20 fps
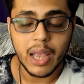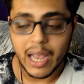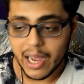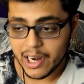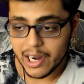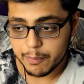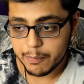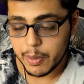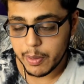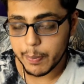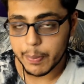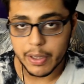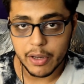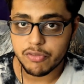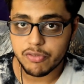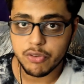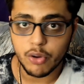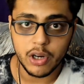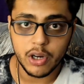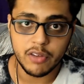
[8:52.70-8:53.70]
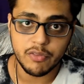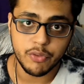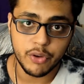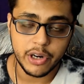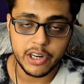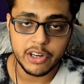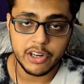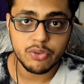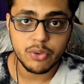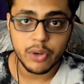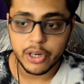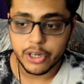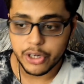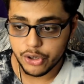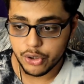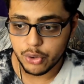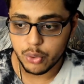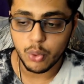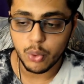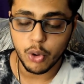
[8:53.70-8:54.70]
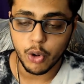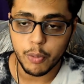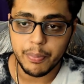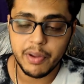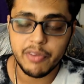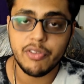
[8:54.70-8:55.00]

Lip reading: And people are falling for it. So I do hope,